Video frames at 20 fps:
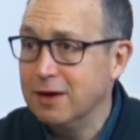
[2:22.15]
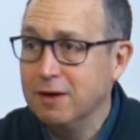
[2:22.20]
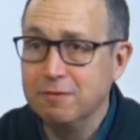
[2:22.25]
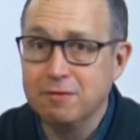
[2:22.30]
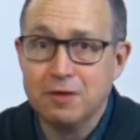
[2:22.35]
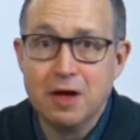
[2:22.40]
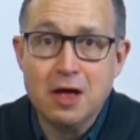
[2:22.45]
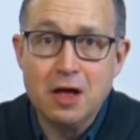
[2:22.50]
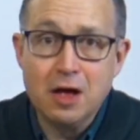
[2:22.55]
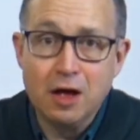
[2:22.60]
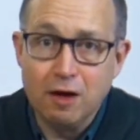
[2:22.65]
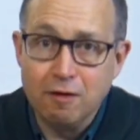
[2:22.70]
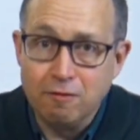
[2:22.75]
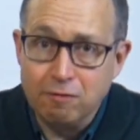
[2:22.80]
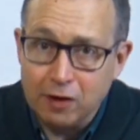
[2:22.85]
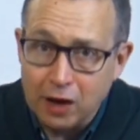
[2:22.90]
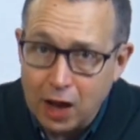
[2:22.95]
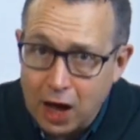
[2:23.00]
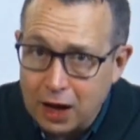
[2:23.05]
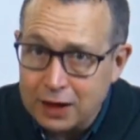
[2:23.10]
of
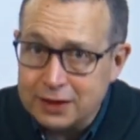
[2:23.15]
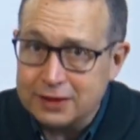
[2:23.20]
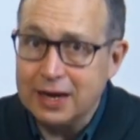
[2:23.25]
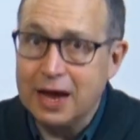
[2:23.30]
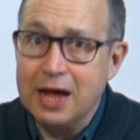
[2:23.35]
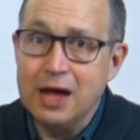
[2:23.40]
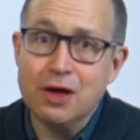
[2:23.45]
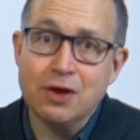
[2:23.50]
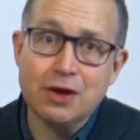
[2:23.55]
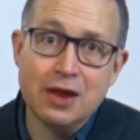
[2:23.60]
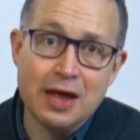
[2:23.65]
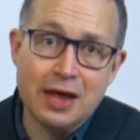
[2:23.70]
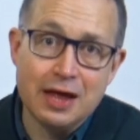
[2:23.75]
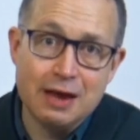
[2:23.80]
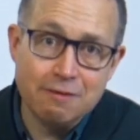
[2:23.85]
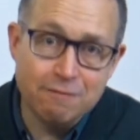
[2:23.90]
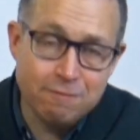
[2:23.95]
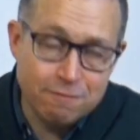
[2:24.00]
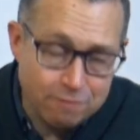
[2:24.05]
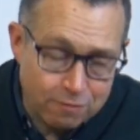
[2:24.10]
lockdown
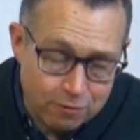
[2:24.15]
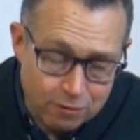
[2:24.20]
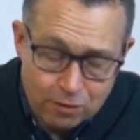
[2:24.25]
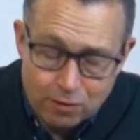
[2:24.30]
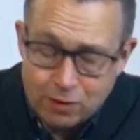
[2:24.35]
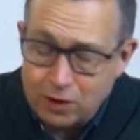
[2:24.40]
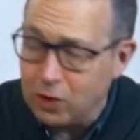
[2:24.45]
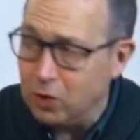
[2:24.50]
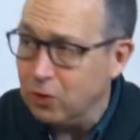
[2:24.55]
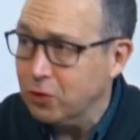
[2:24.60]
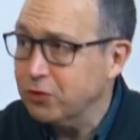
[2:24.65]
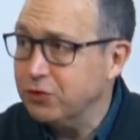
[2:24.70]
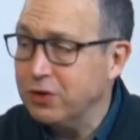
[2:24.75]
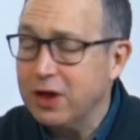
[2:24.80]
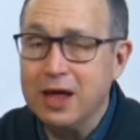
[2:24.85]
and furloughs